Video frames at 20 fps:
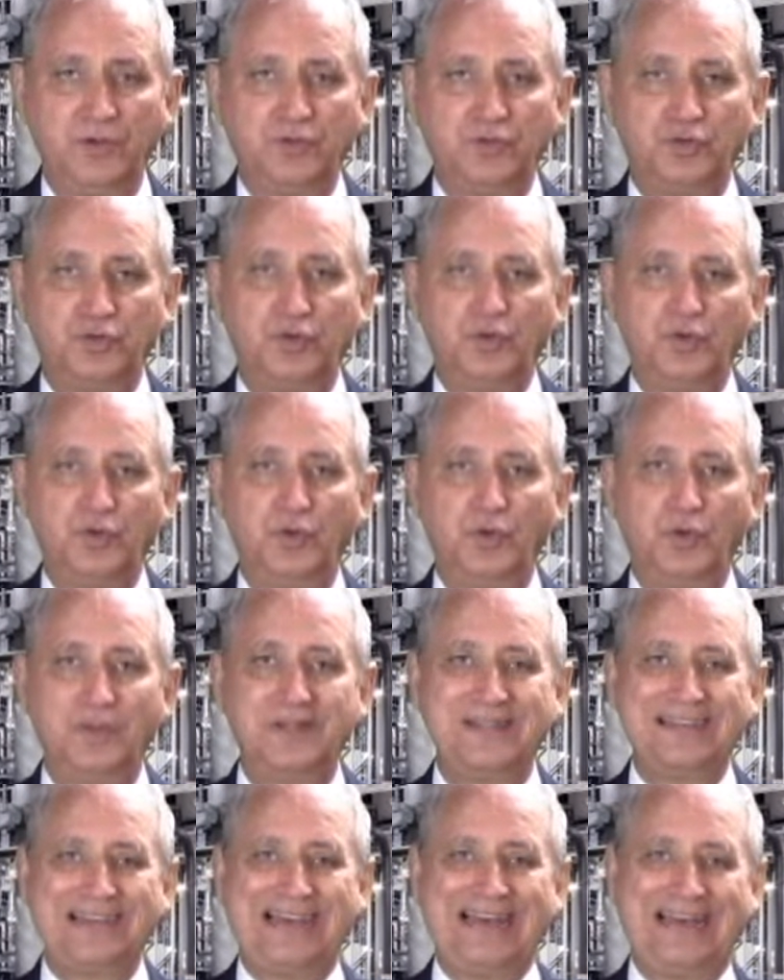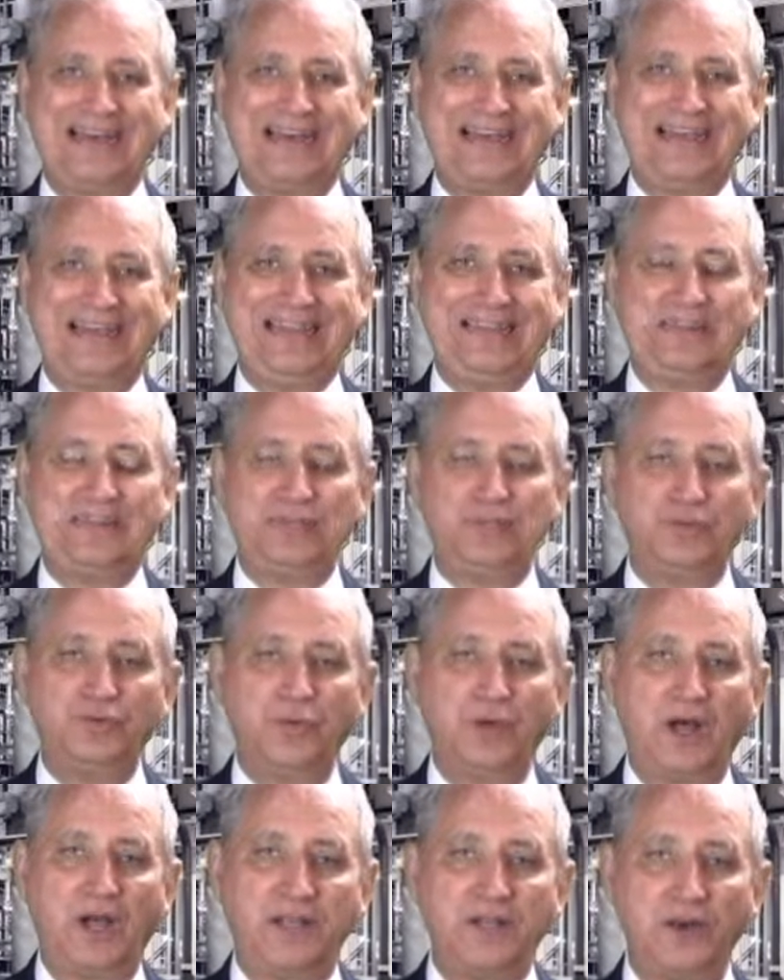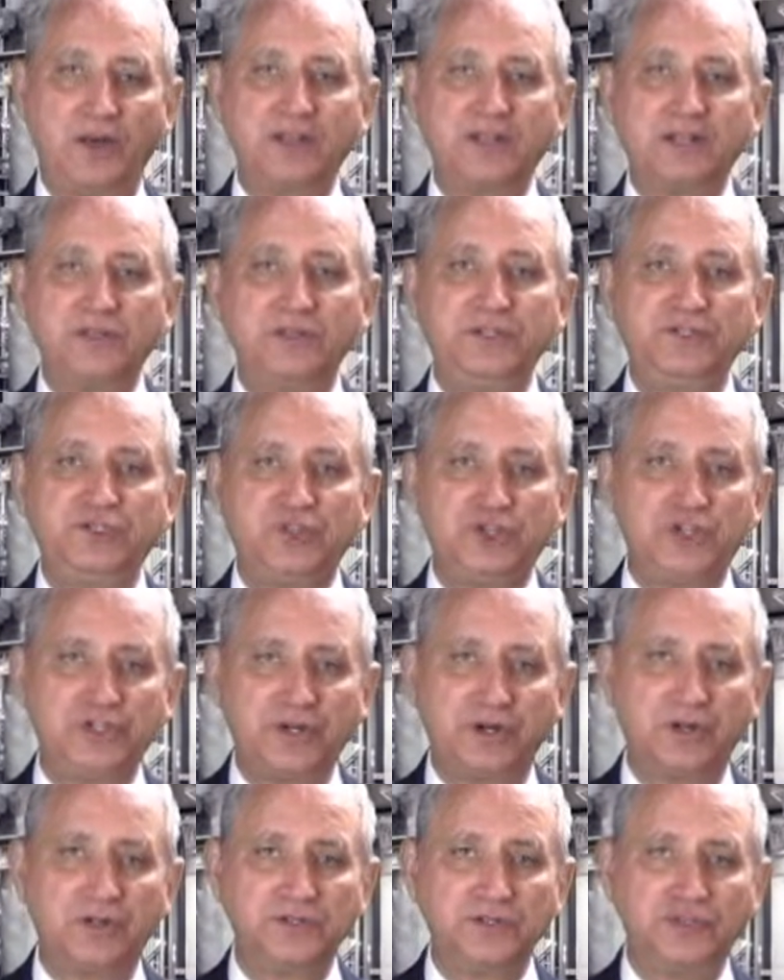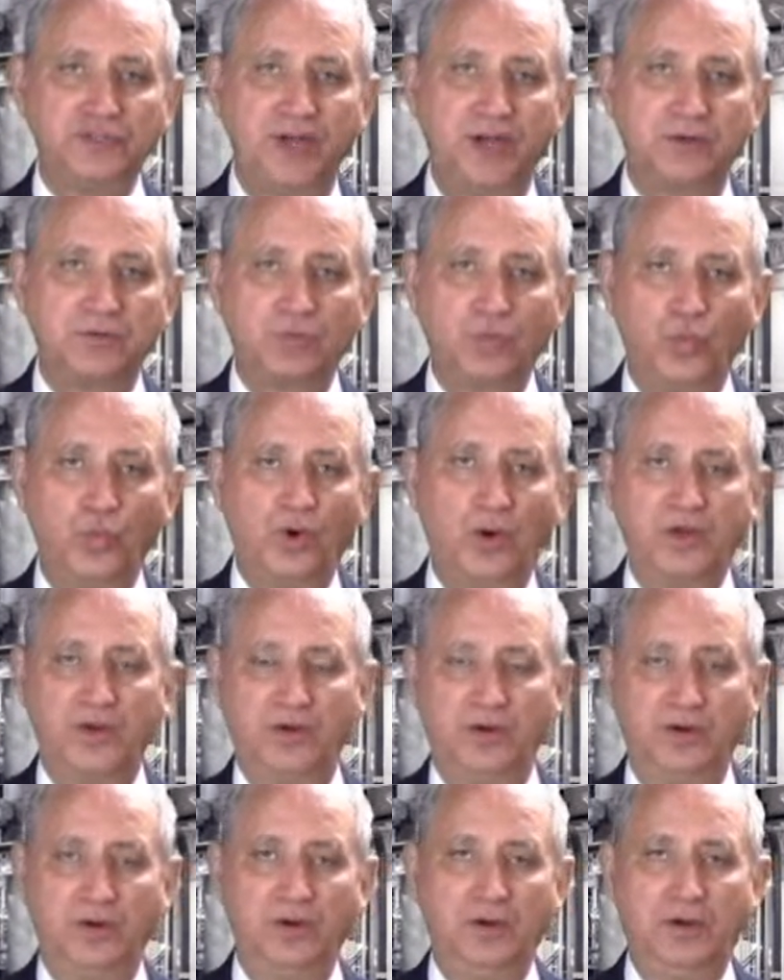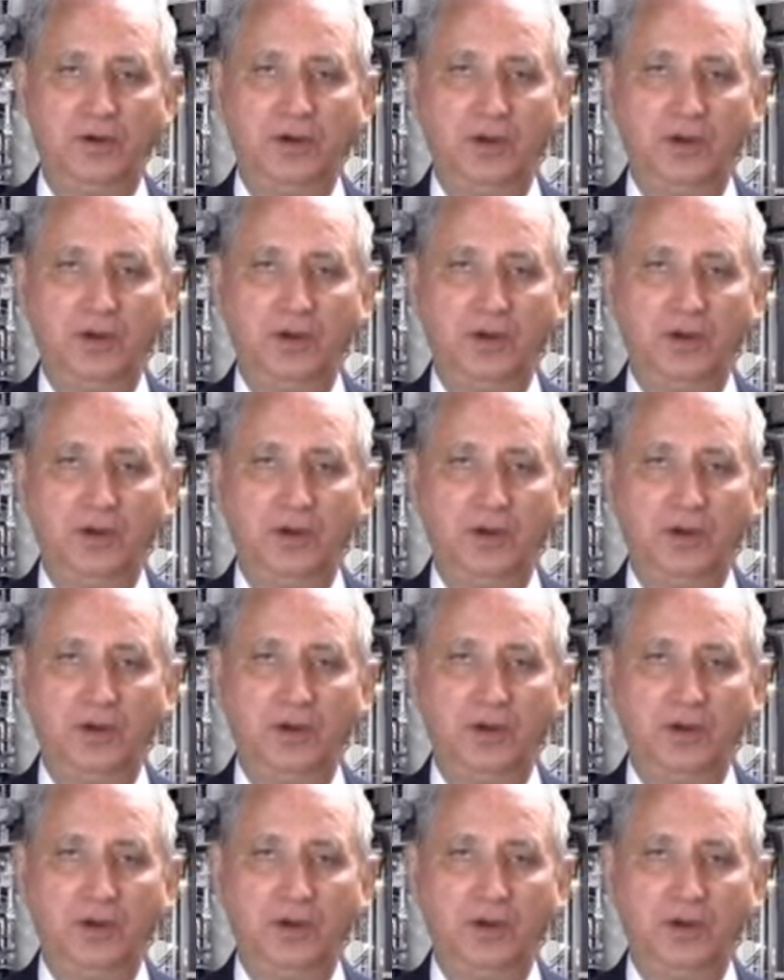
to ionically charge our water